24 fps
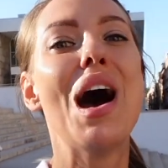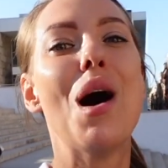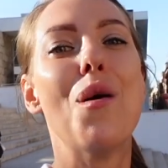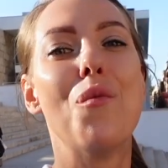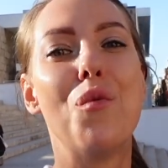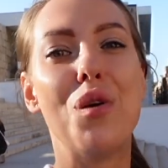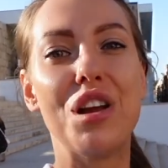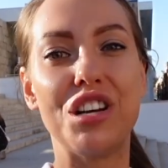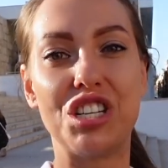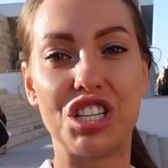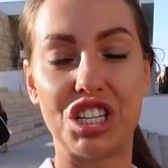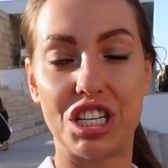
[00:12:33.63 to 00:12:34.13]

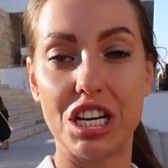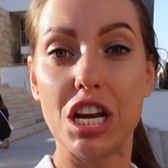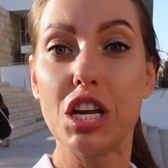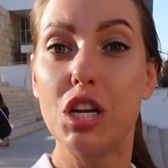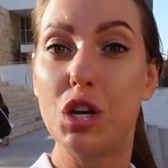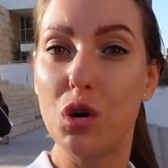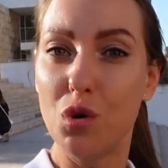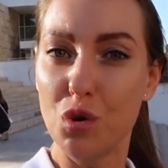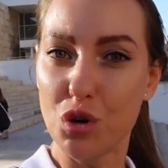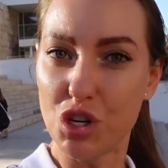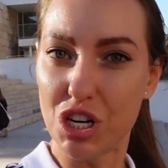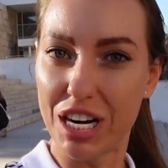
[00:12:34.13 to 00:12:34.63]
which
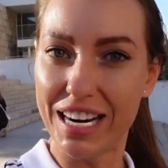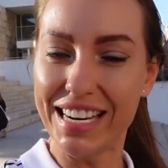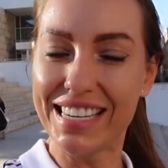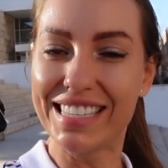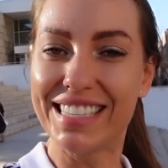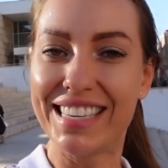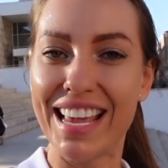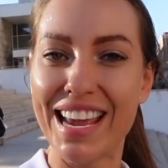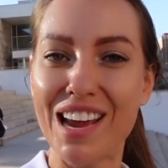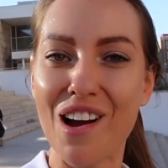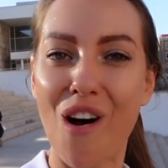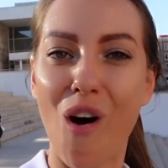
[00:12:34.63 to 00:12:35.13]
usually
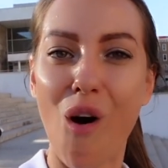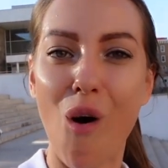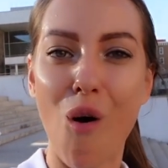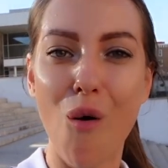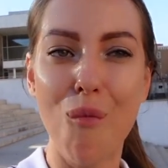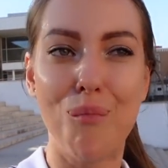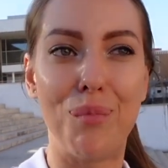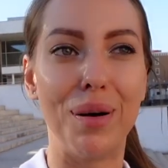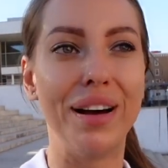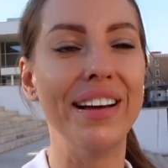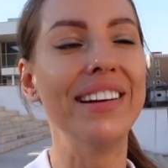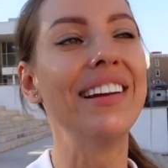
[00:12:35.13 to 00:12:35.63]
stay
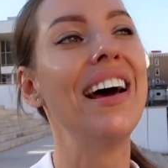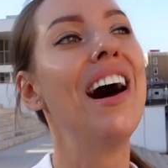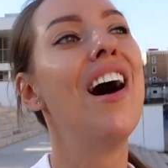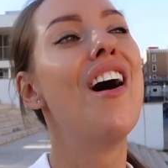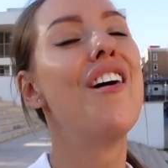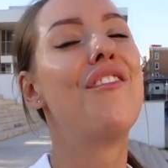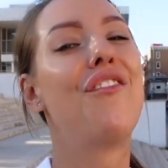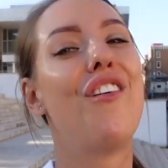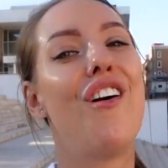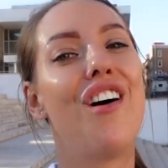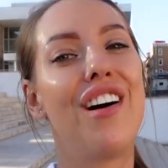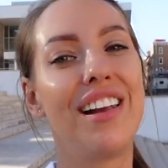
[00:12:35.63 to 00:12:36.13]
open
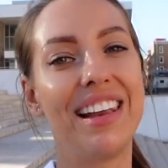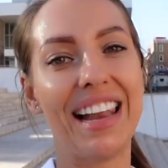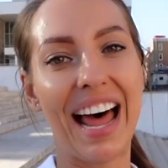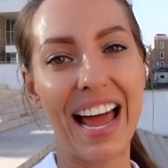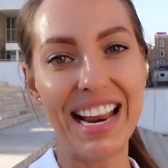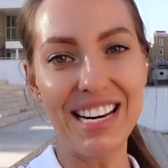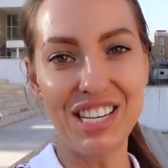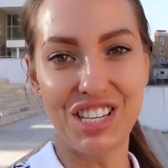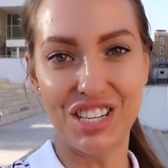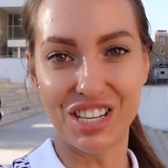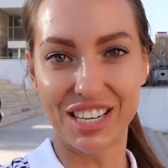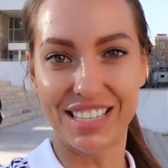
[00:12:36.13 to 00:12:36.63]
for
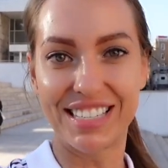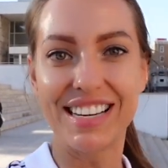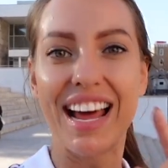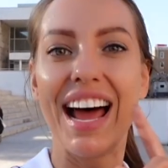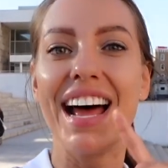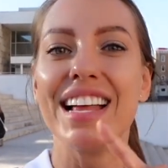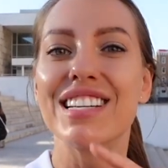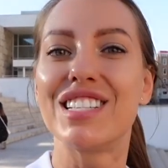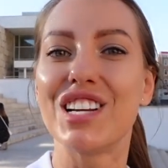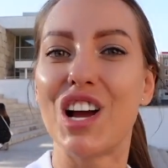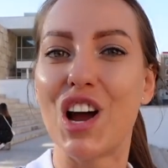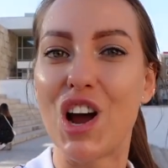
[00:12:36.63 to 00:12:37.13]
lunches
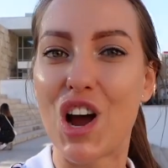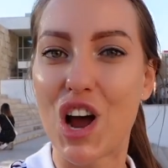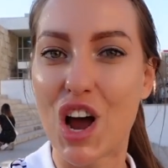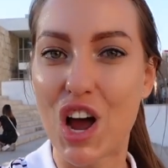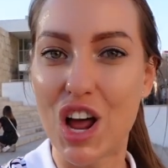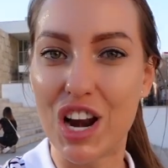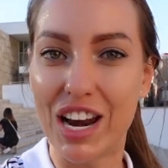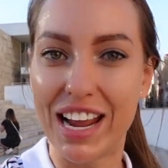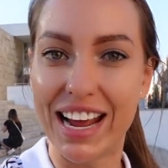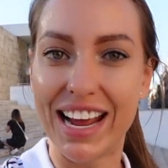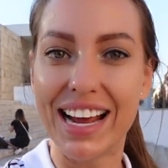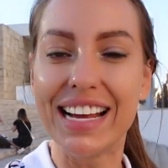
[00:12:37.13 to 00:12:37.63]
and
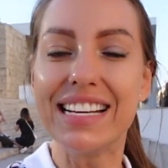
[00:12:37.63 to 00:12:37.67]
earlier